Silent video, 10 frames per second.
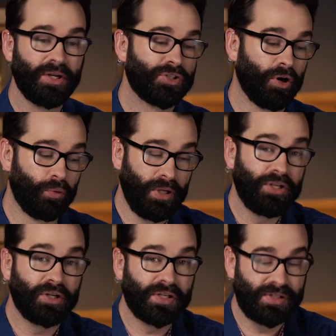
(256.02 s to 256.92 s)
So, a
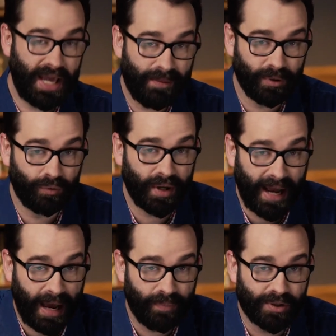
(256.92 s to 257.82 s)
really good example of what
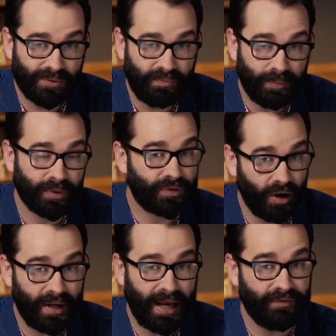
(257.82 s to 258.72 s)
happens when people
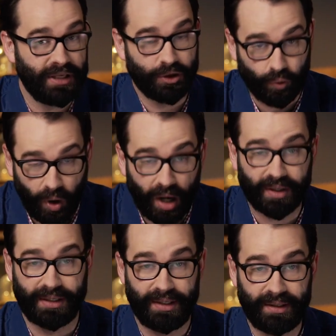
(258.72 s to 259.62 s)
don't have
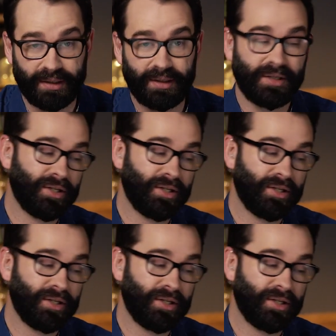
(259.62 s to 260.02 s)
equality